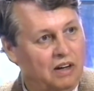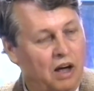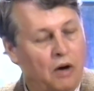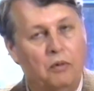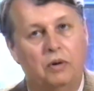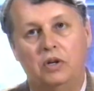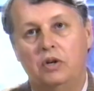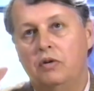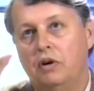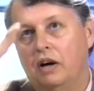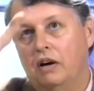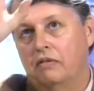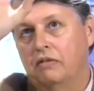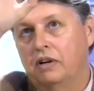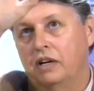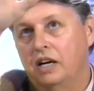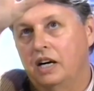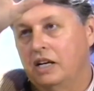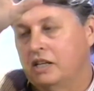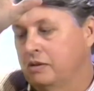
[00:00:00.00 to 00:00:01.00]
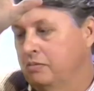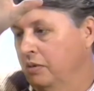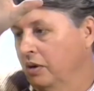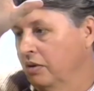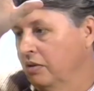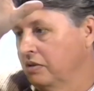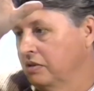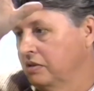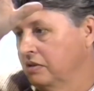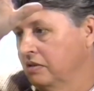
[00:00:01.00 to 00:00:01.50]
And when you have
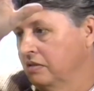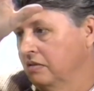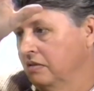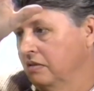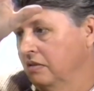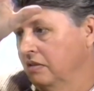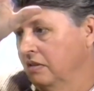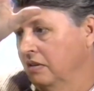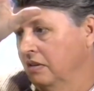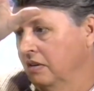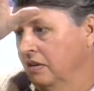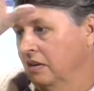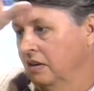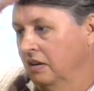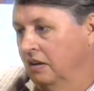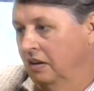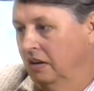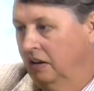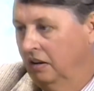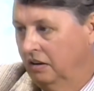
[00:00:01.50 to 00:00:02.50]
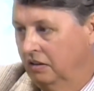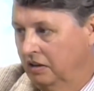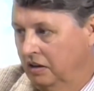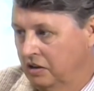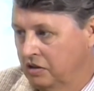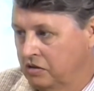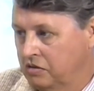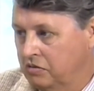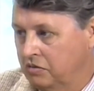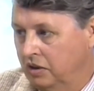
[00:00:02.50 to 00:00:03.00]
cosmos and
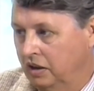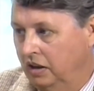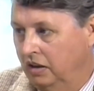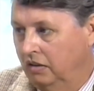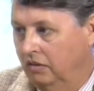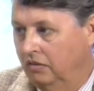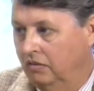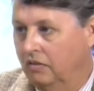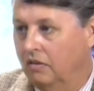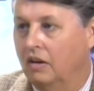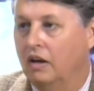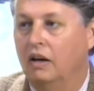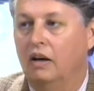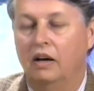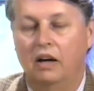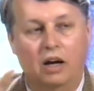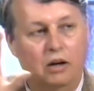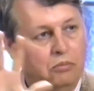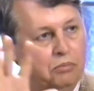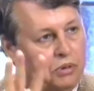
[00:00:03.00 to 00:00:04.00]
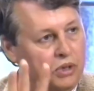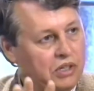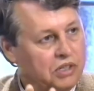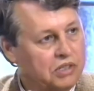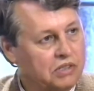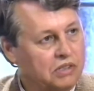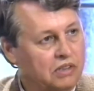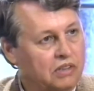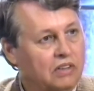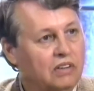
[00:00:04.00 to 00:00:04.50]
history and
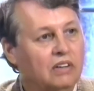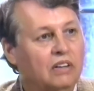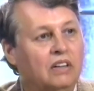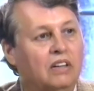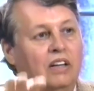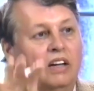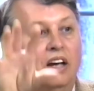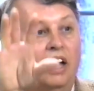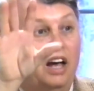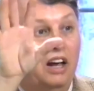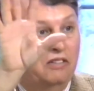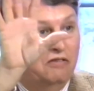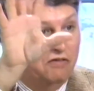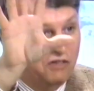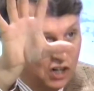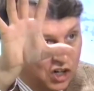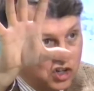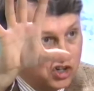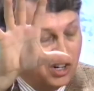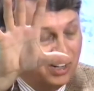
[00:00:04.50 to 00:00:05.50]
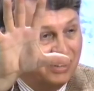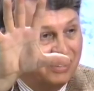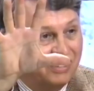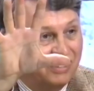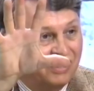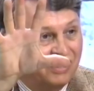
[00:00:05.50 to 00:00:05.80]
person and vision,